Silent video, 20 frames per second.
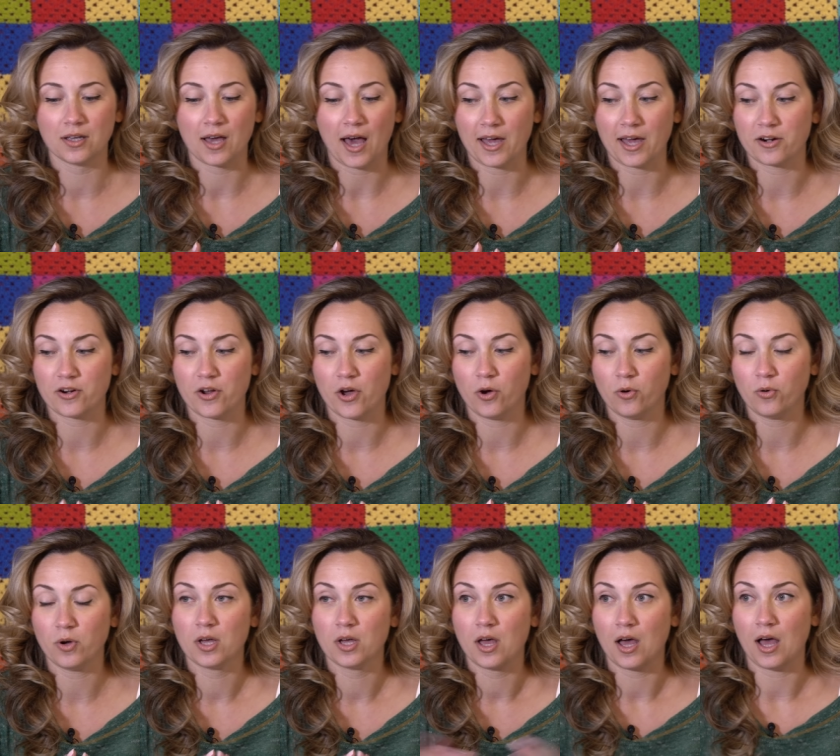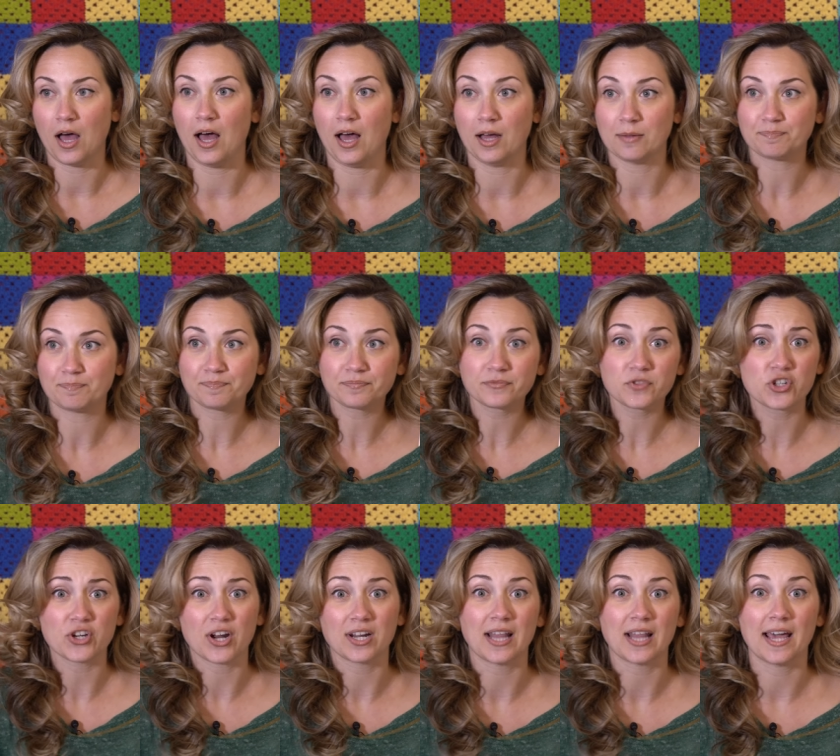I don't know, uh,
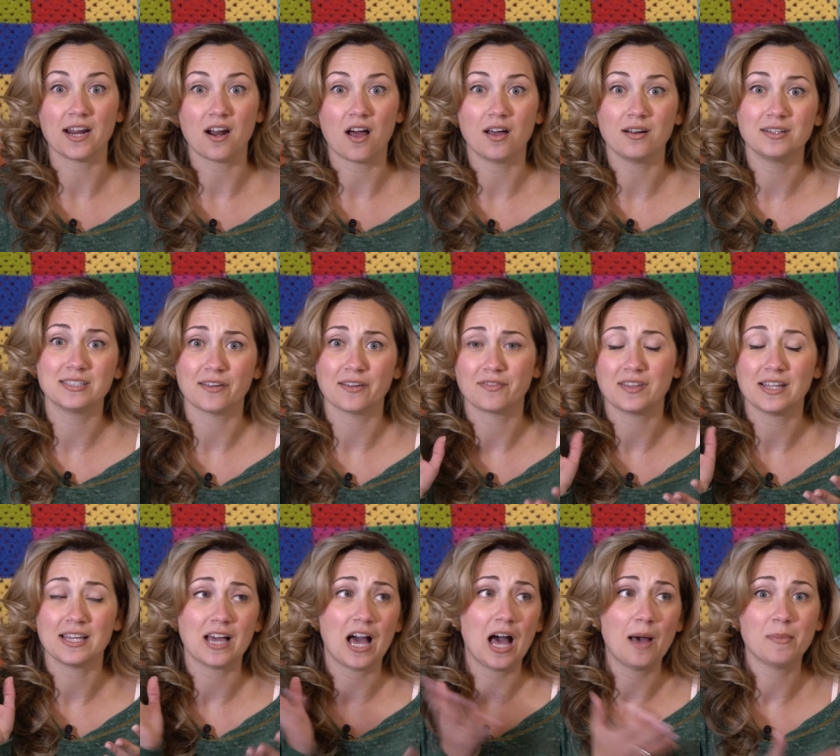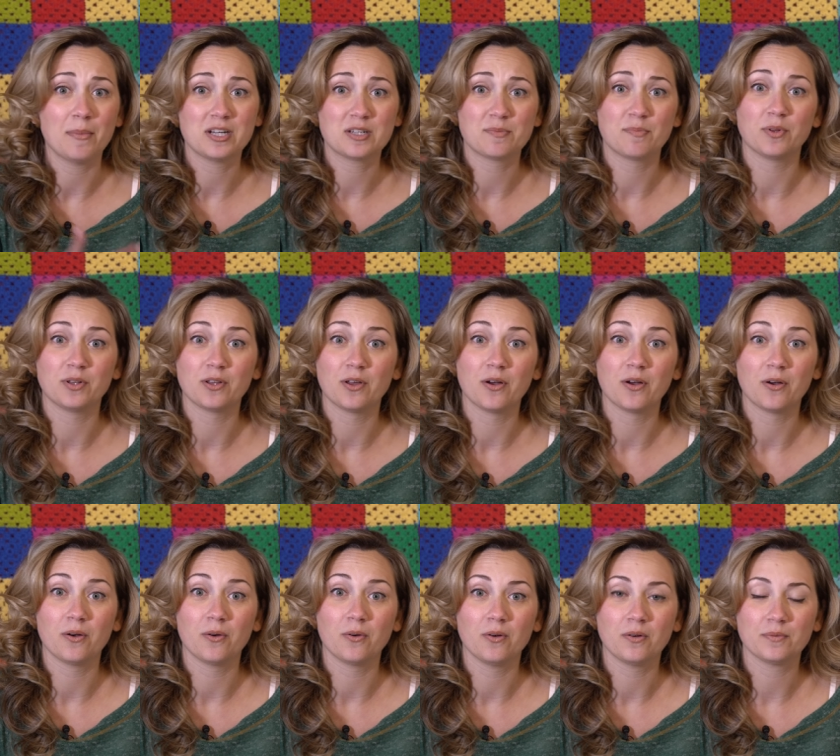shed light on, definitely comment
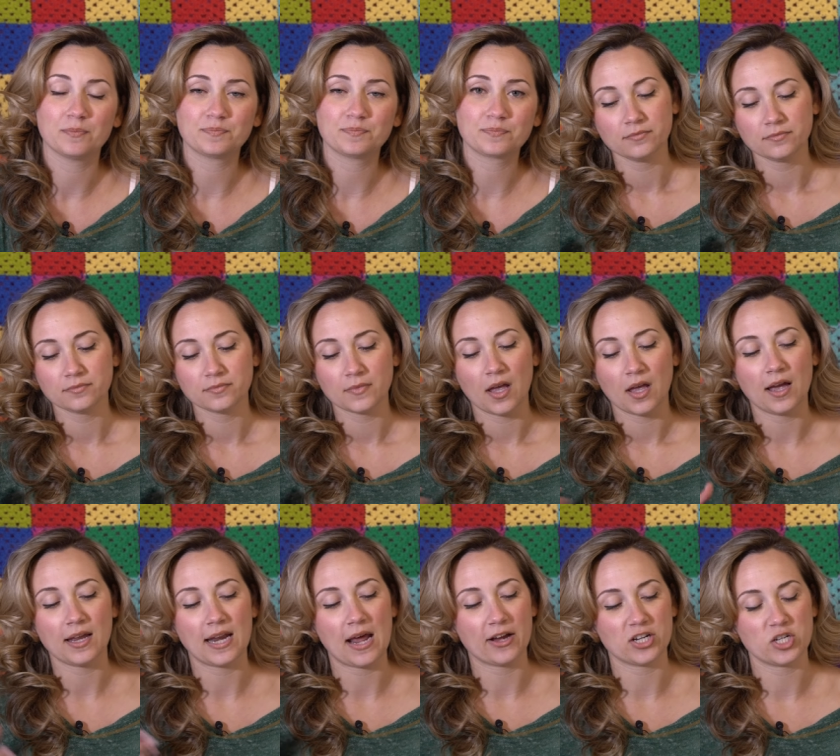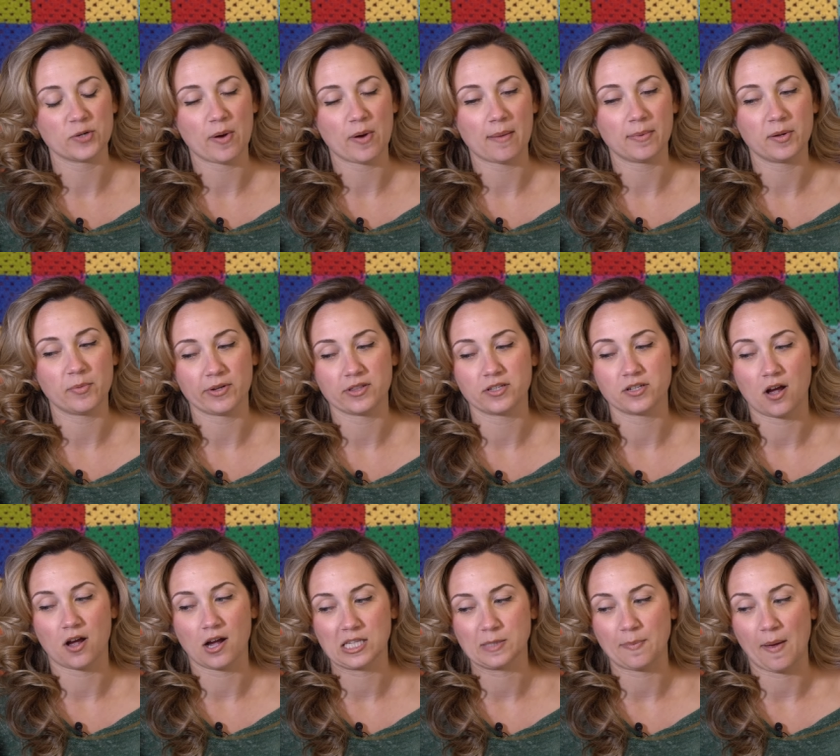below. And now I should probably bring the
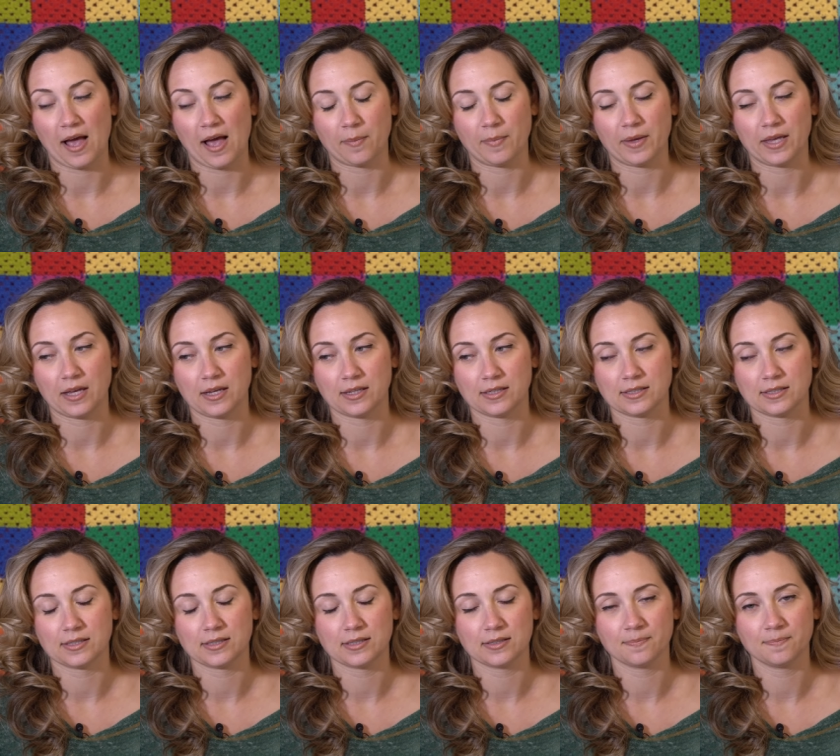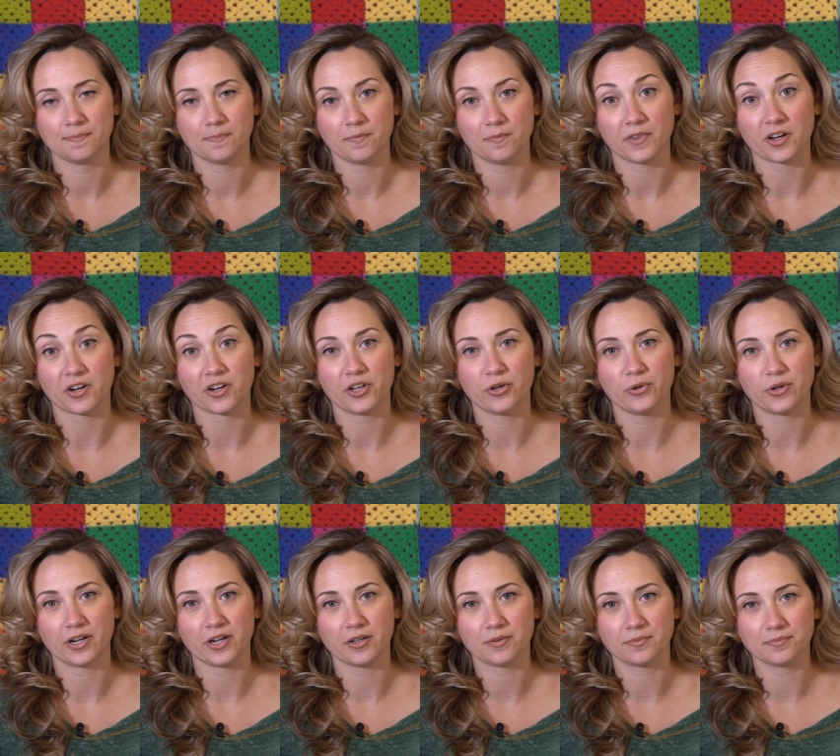dogs back because they're
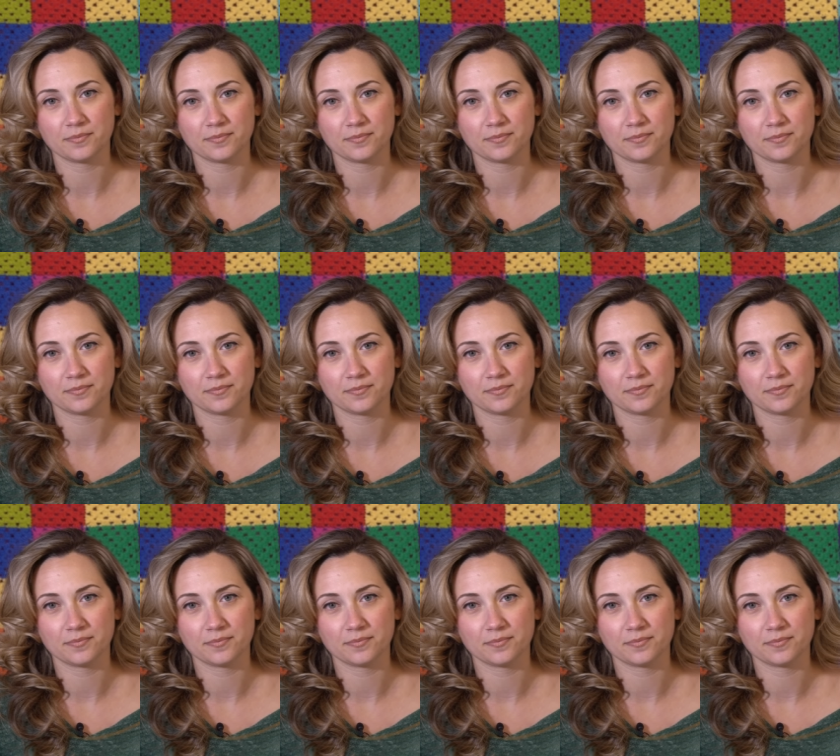cuter.